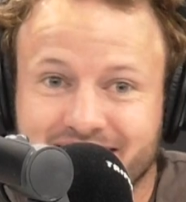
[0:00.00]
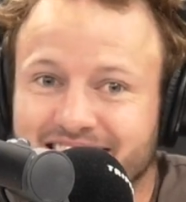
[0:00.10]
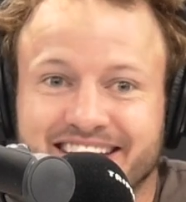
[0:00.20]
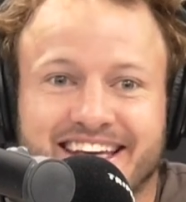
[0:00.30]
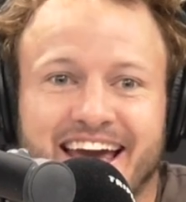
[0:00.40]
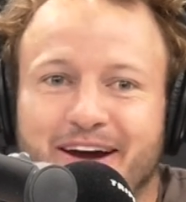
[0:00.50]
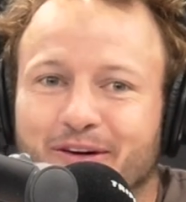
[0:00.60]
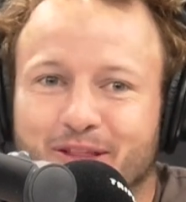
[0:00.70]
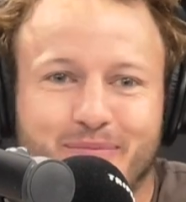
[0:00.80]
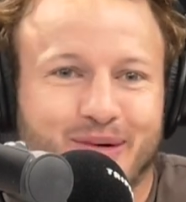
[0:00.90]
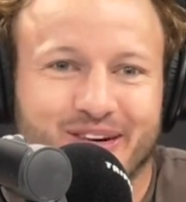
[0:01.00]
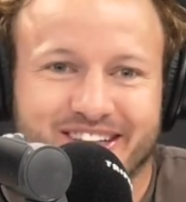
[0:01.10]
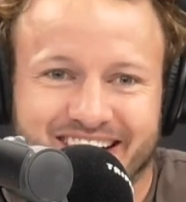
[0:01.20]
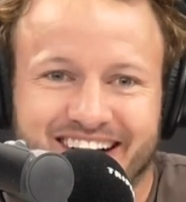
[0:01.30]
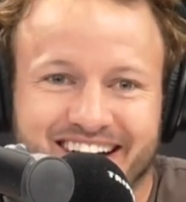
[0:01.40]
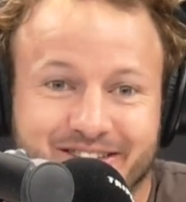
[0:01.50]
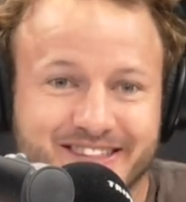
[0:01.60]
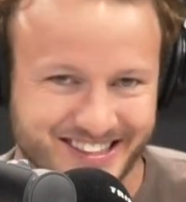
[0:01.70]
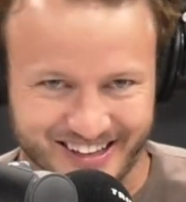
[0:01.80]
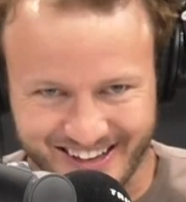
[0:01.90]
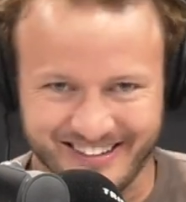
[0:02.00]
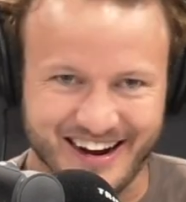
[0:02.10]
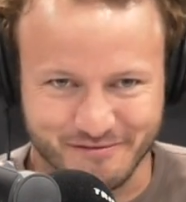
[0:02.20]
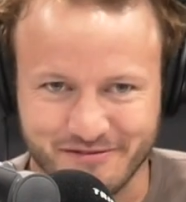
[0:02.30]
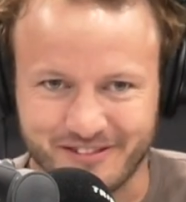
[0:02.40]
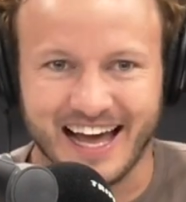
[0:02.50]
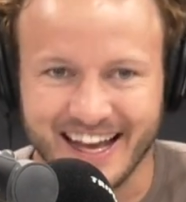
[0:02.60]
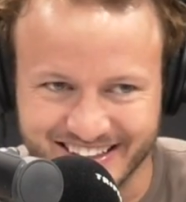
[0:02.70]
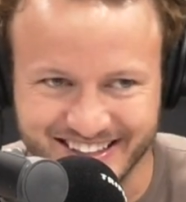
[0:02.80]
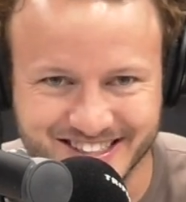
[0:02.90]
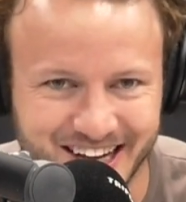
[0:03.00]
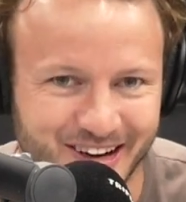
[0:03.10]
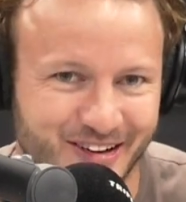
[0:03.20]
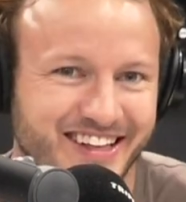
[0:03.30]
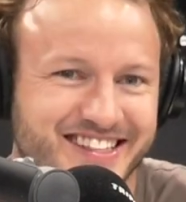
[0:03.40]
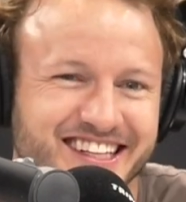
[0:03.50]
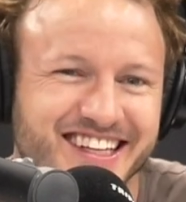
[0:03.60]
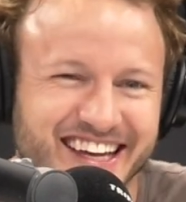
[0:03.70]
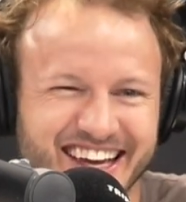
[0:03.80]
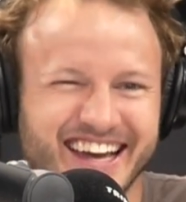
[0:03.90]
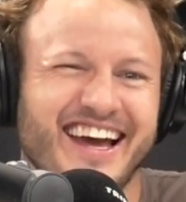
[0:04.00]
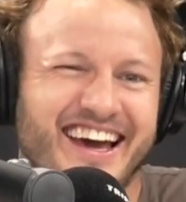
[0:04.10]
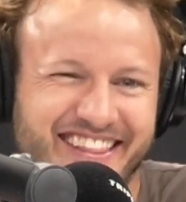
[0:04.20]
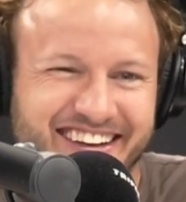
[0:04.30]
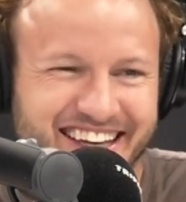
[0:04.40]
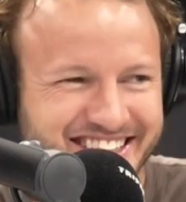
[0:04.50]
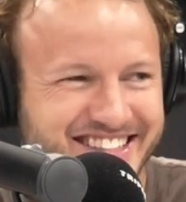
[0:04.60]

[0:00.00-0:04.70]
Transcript: He didn't care where the ball gone. He was turning around, flailing his toe at the flailing at the leg